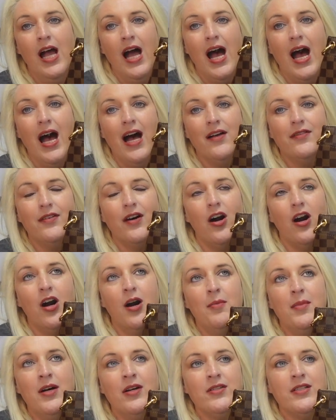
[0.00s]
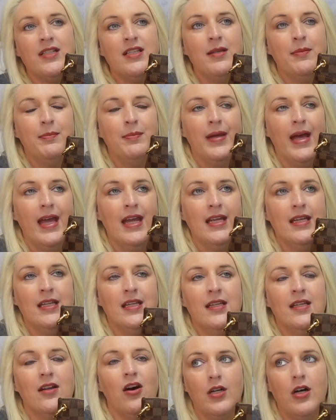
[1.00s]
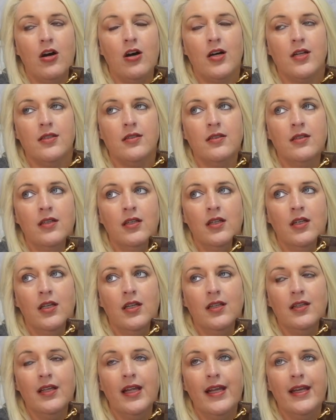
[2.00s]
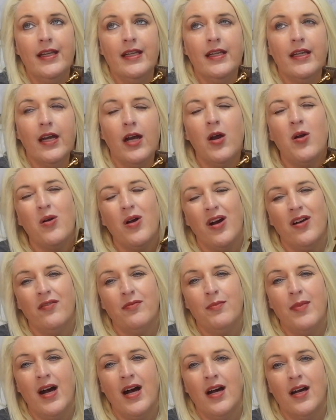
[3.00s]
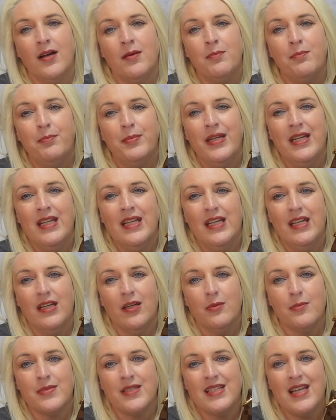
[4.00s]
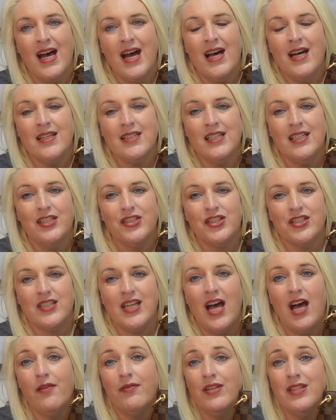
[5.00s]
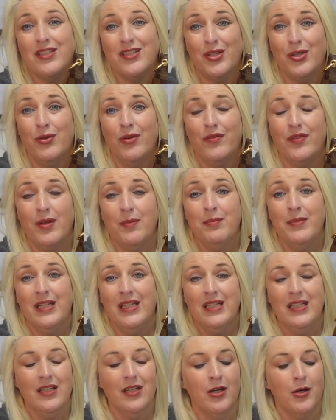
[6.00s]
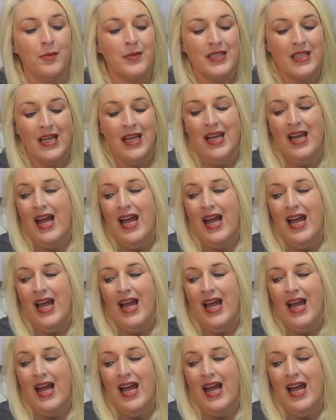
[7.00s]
I've almost debated on letting go of my PM size and just having 2 of the mediums.